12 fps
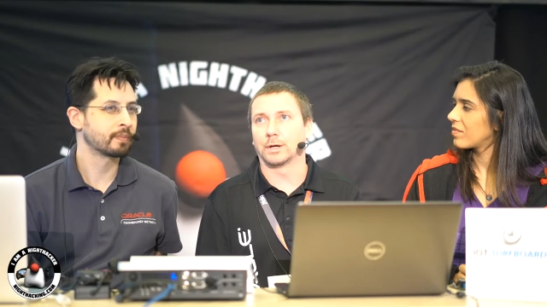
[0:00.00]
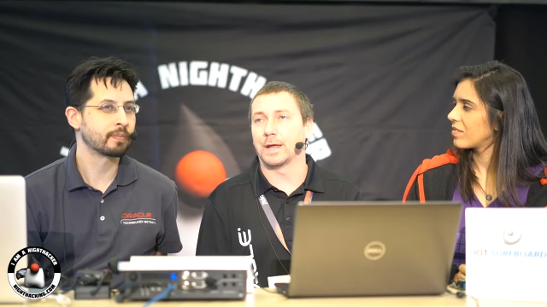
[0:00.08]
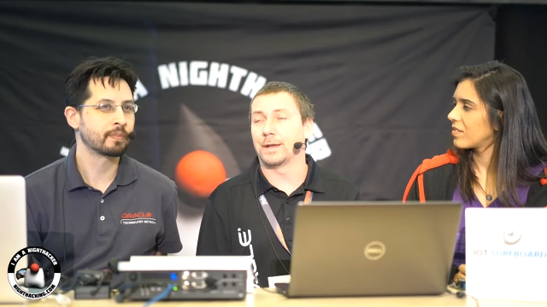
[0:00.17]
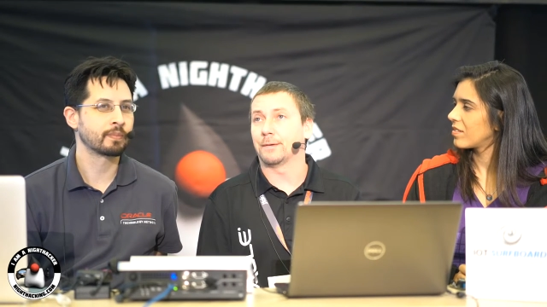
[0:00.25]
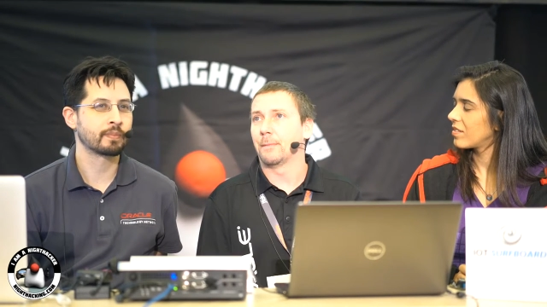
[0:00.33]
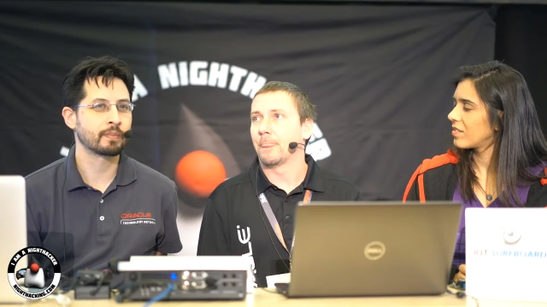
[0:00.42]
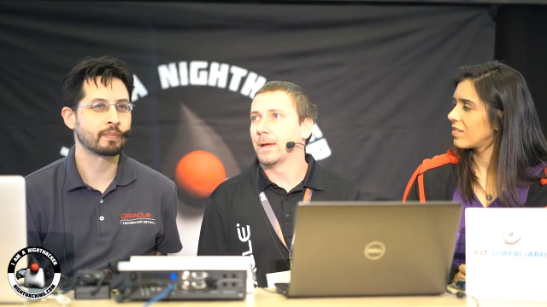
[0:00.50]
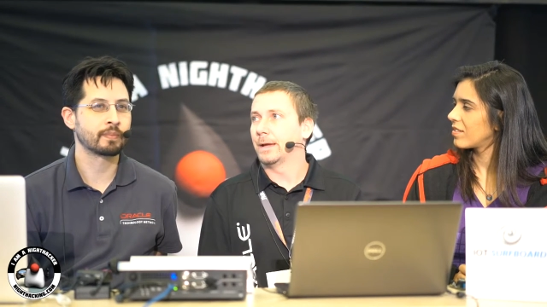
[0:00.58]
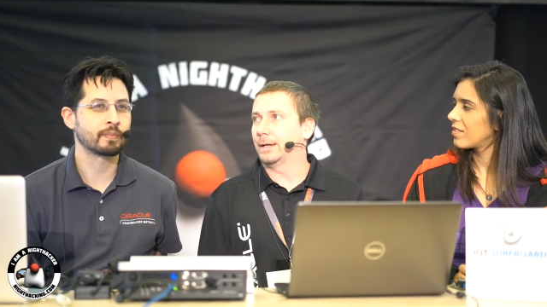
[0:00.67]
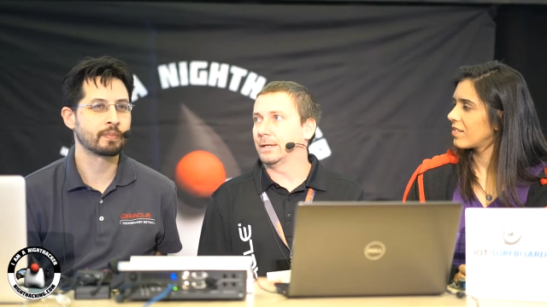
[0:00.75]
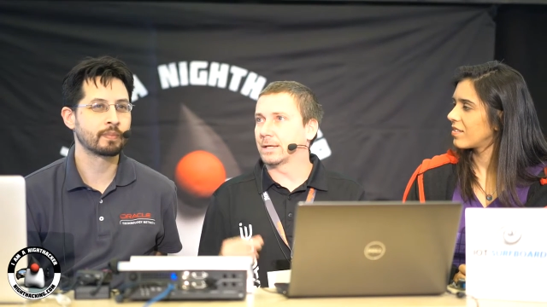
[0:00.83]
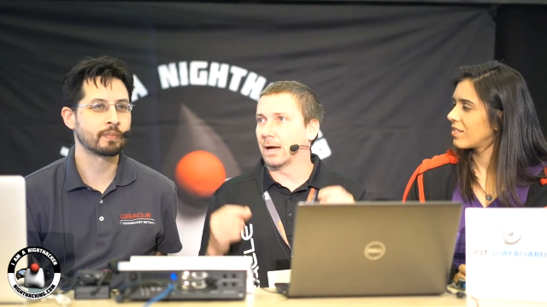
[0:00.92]
Speaker 1: And
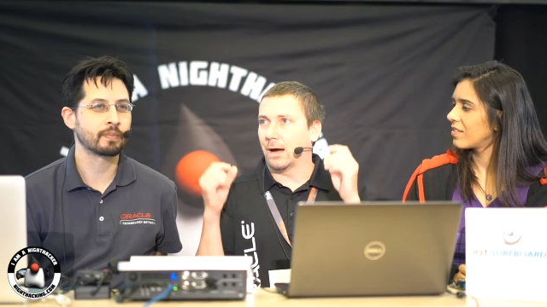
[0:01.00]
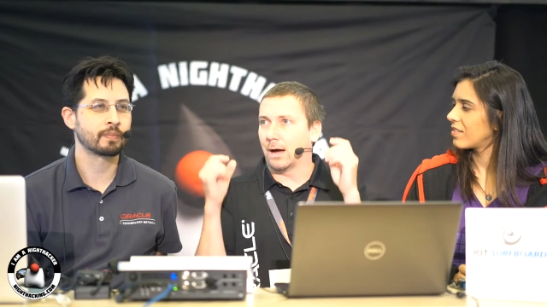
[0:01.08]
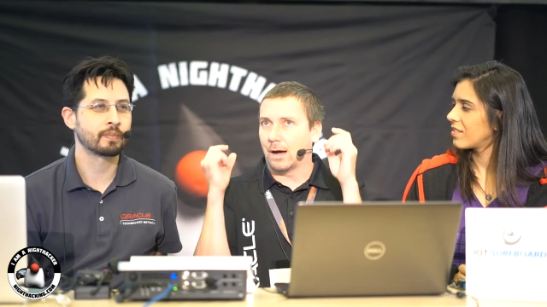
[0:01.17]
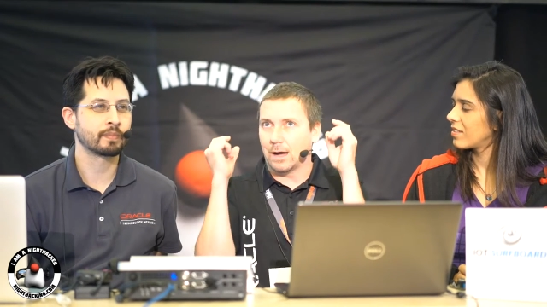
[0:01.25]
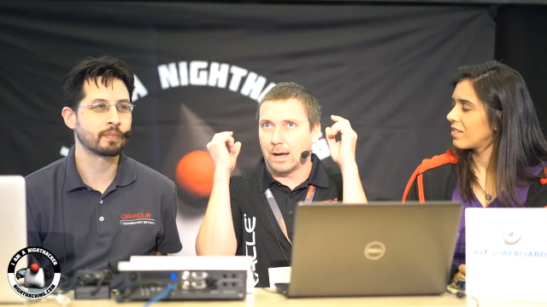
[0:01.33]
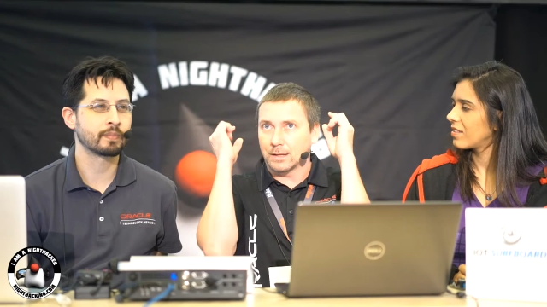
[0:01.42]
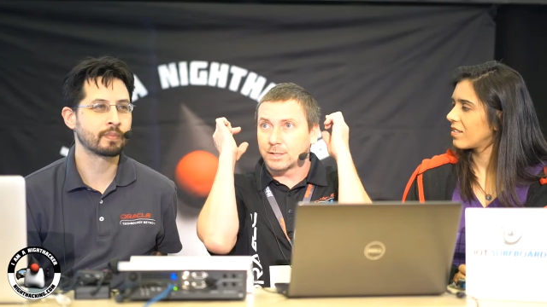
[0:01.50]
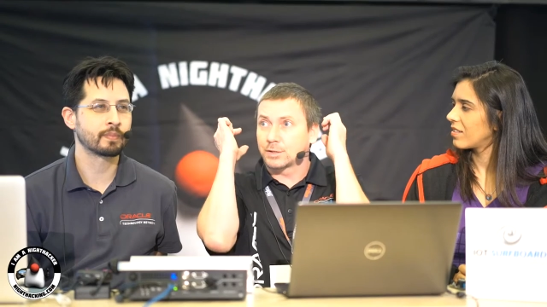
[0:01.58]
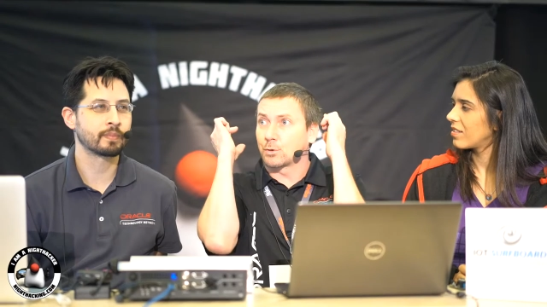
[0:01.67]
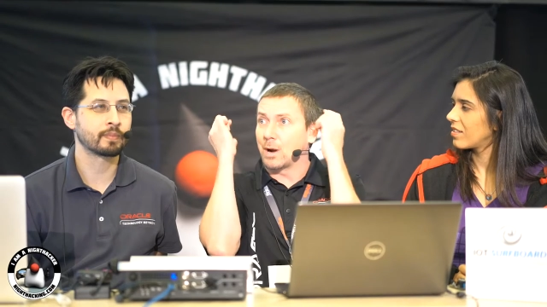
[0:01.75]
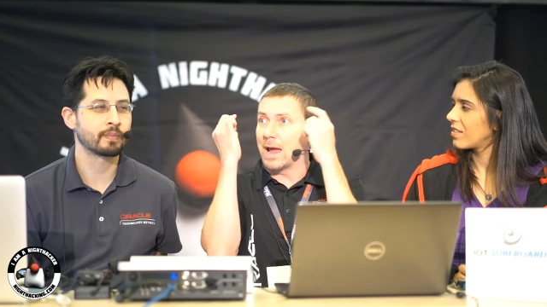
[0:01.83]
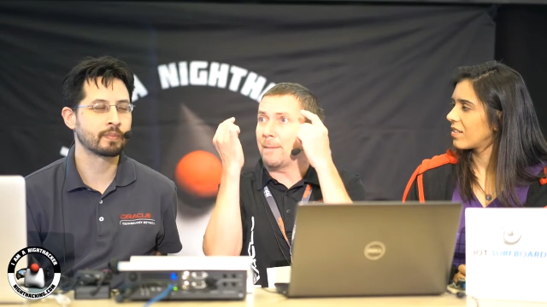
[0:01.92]
is a, a, a
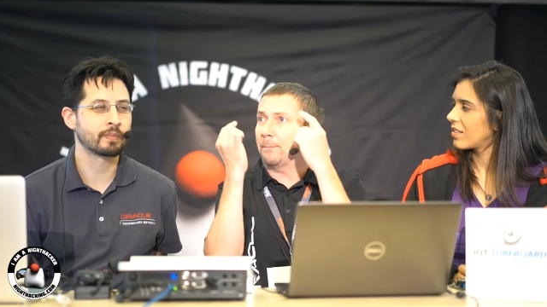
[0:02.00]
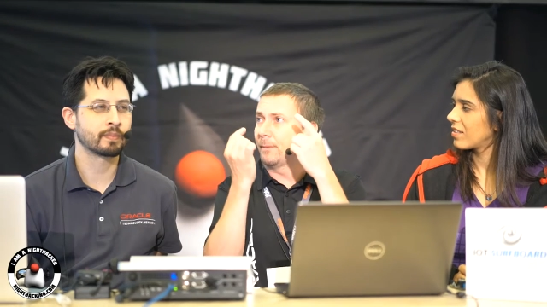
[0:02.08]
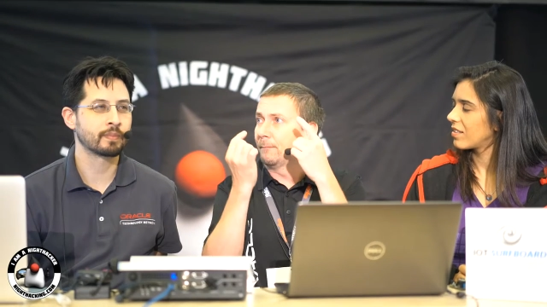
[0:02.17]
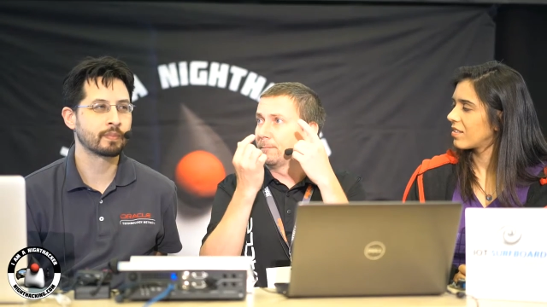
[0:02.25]
strap